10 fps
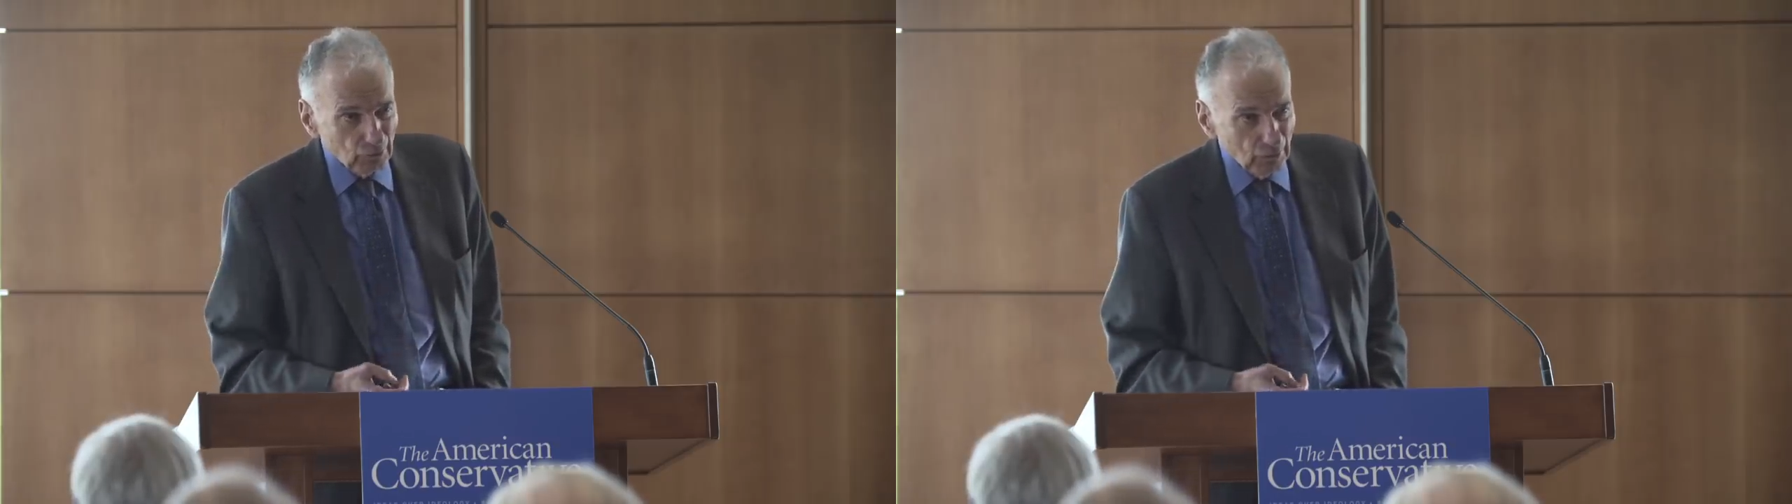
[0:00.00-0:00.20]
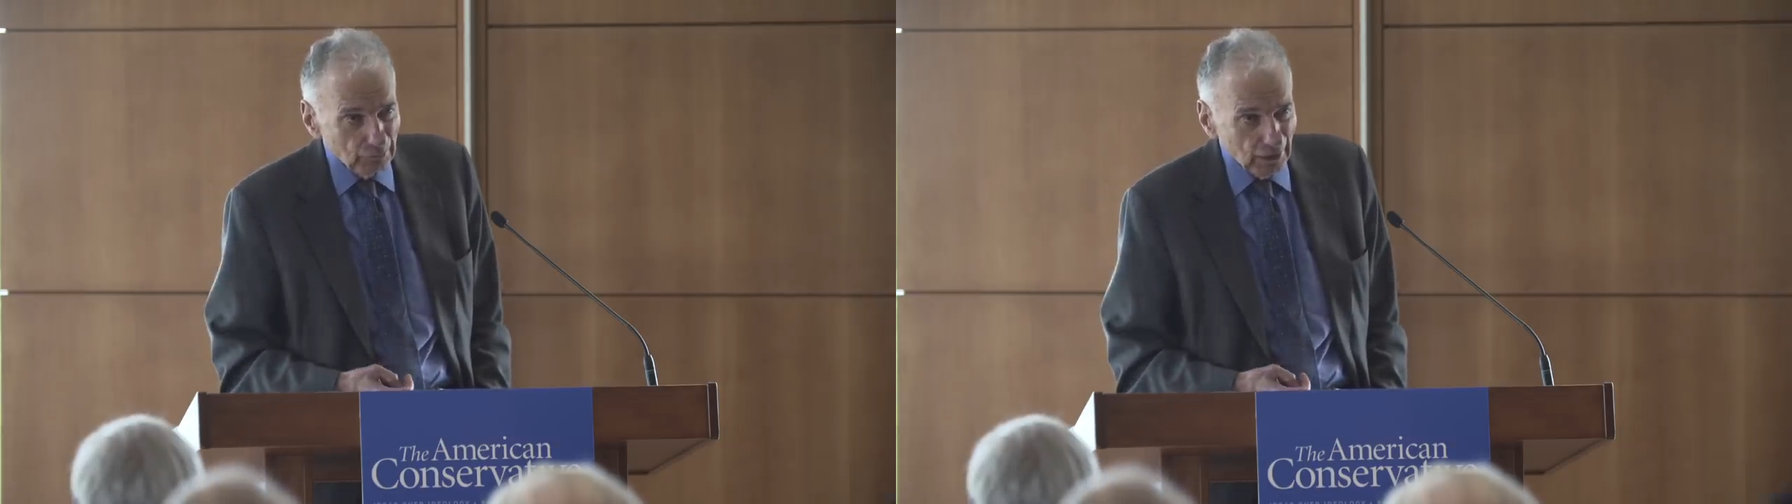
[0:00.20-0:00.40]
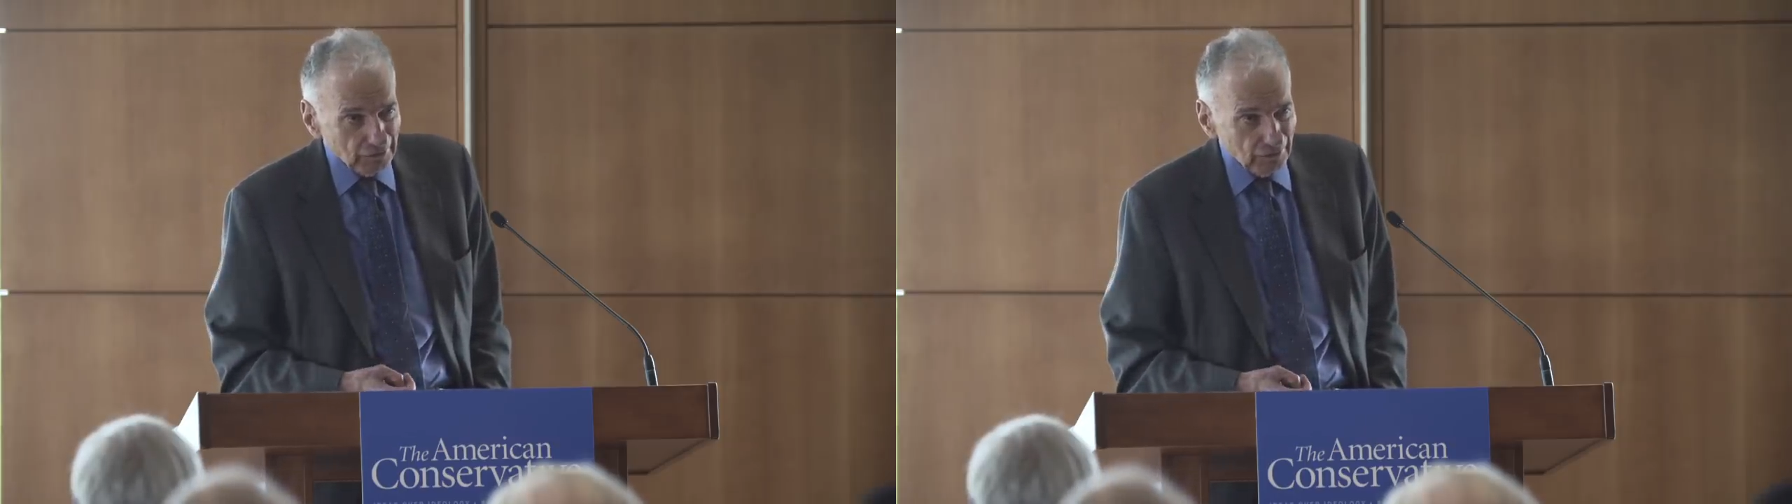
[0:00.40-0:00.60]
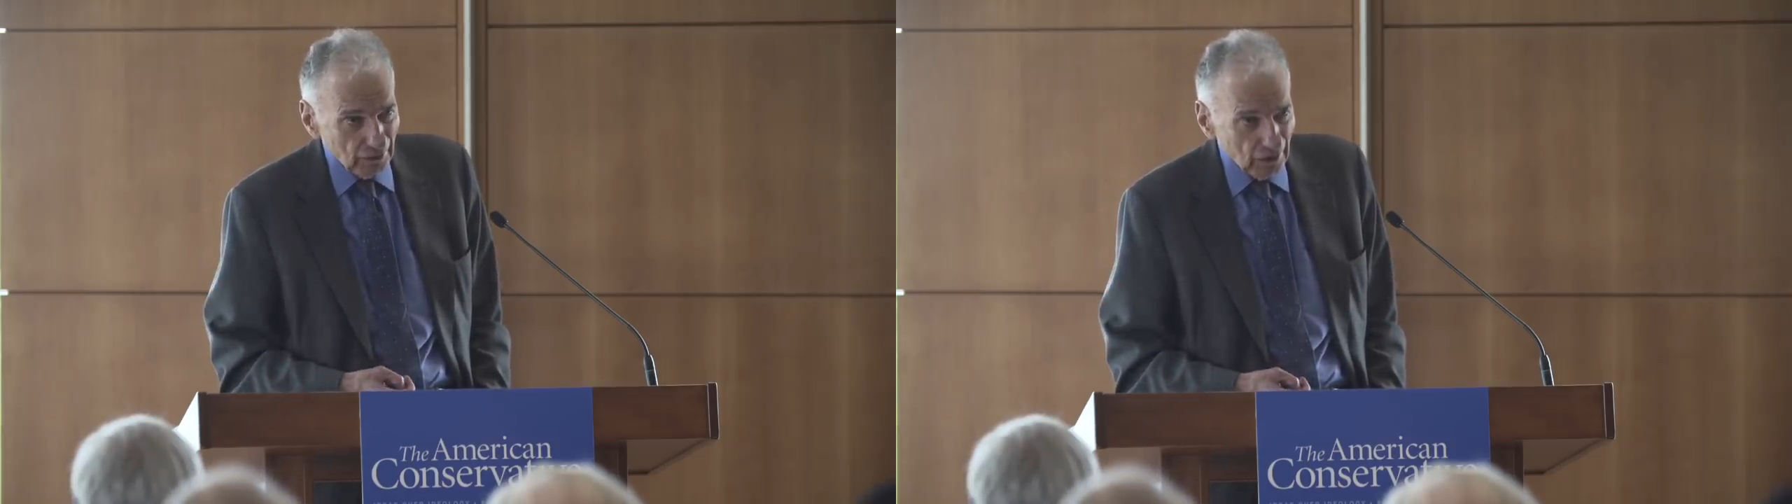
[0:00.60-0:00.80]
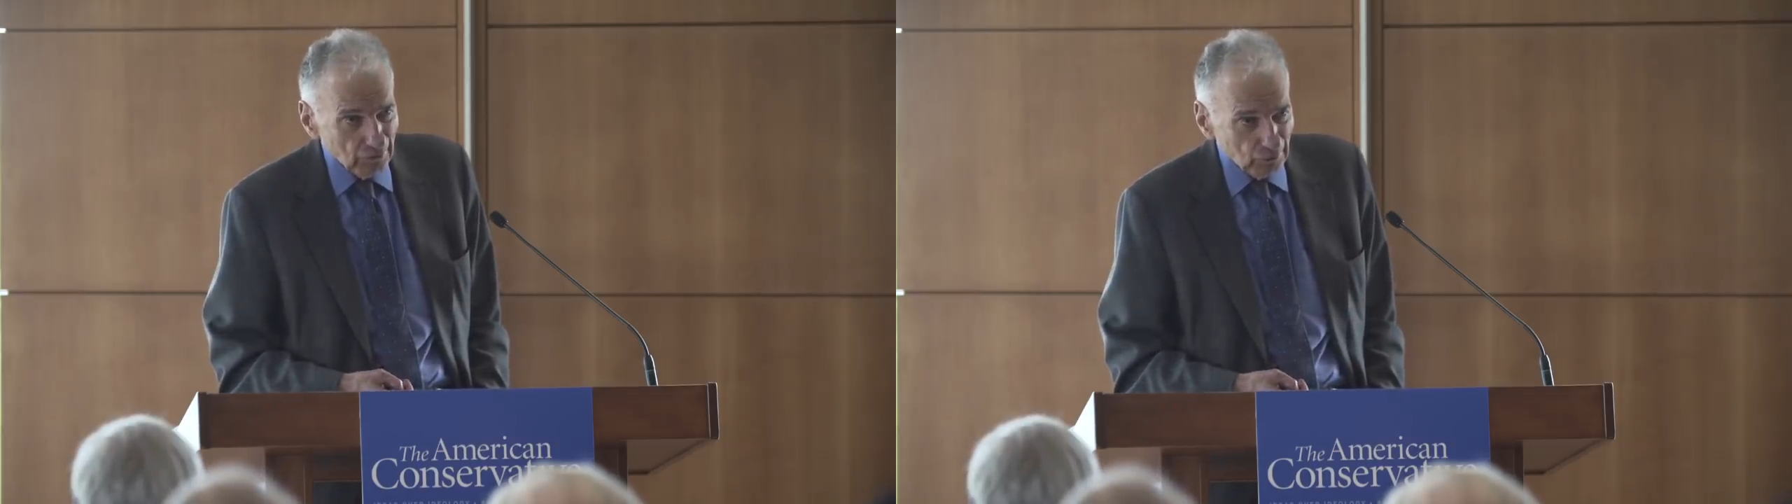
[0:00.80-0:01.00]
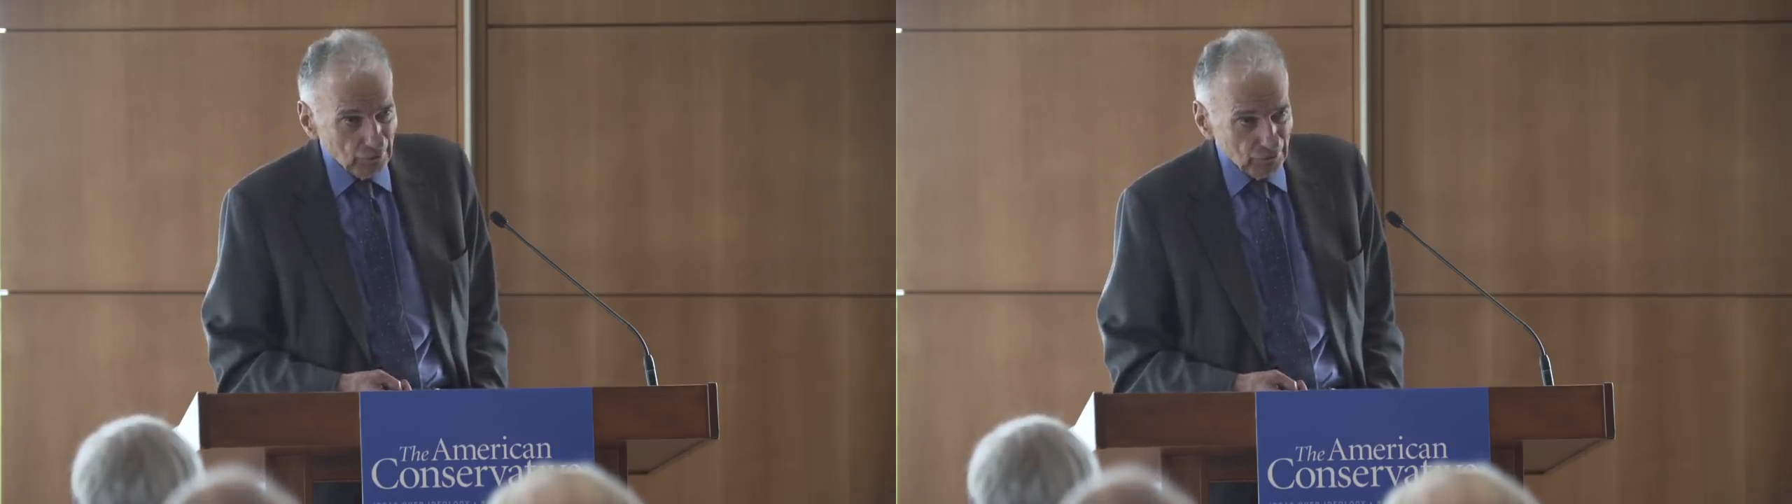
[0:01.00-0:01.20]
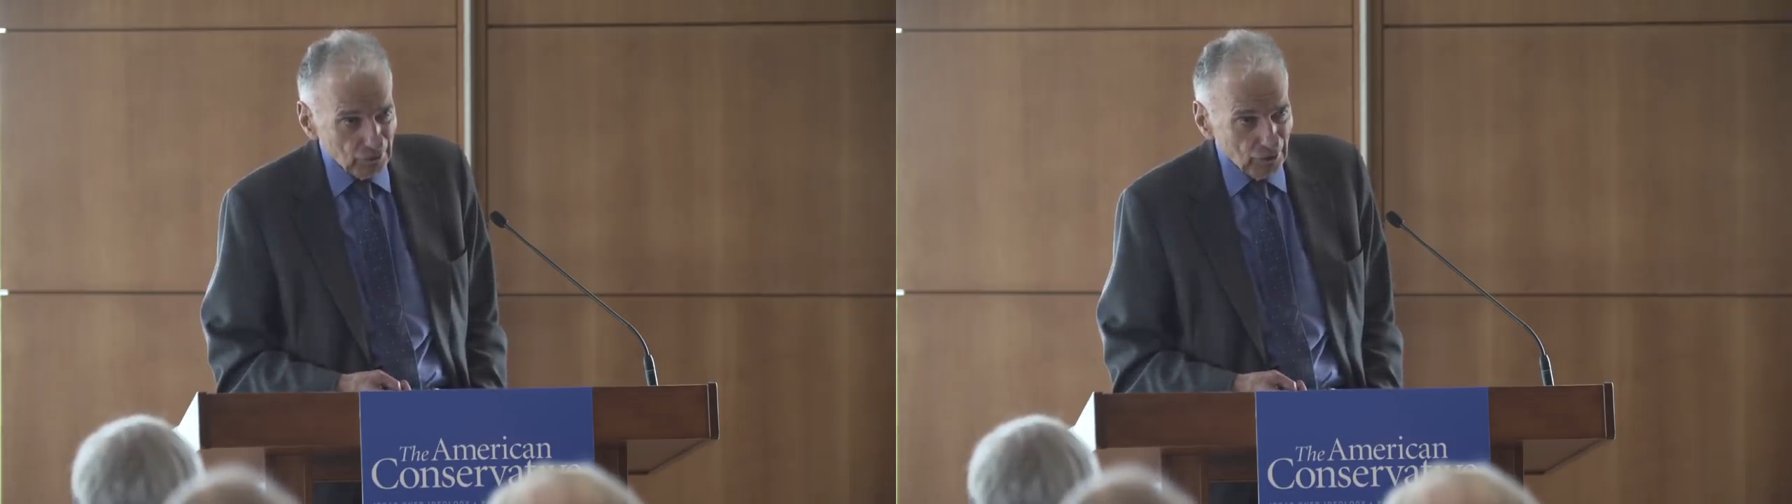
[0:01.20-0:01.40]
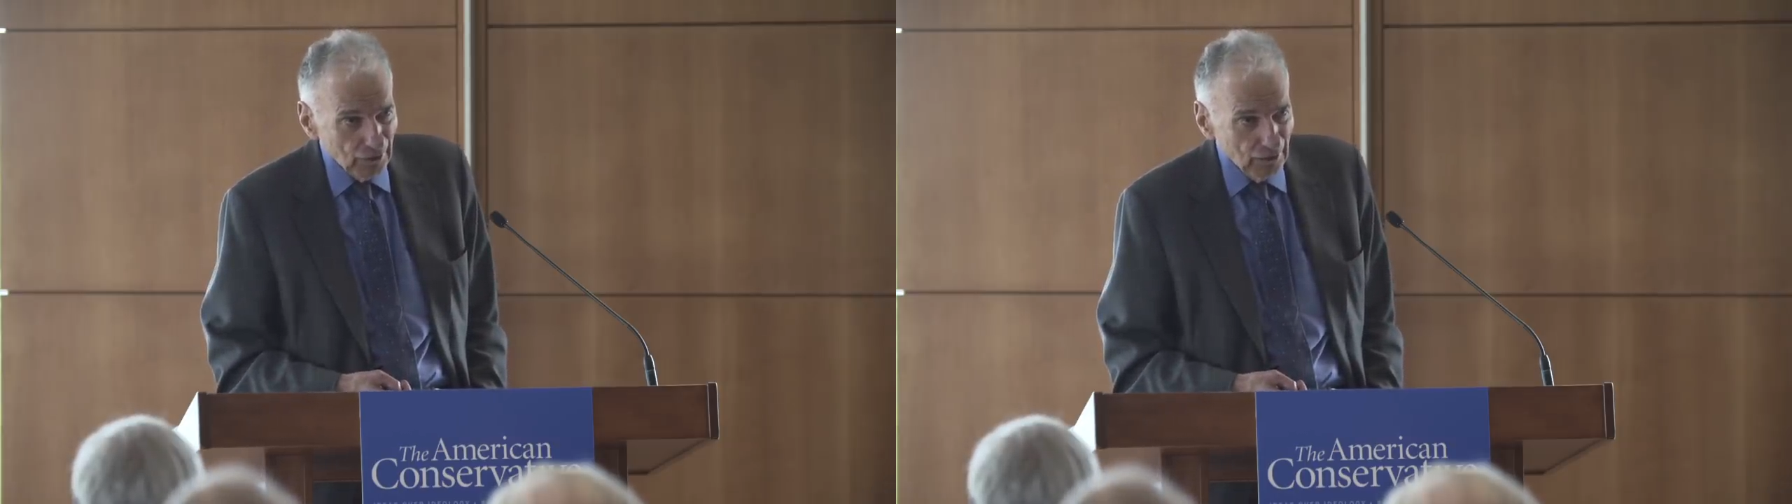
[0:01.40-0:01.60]
$12 in a hardware
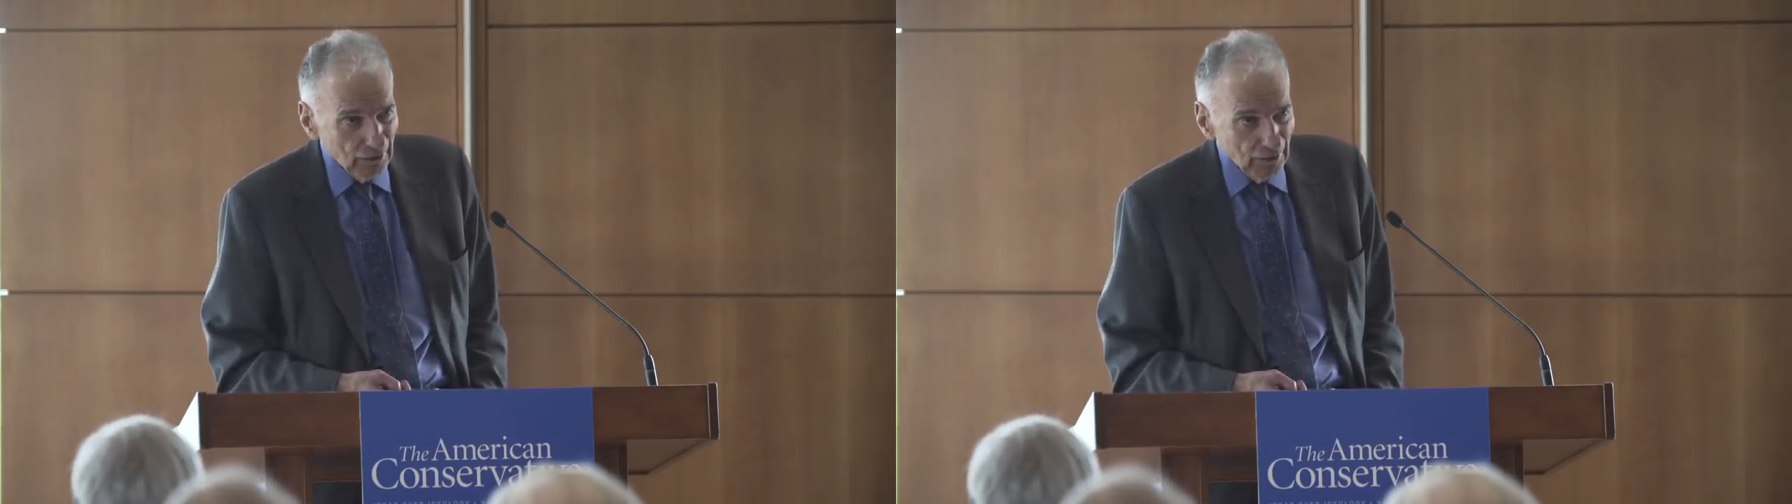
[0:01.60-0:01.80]
store?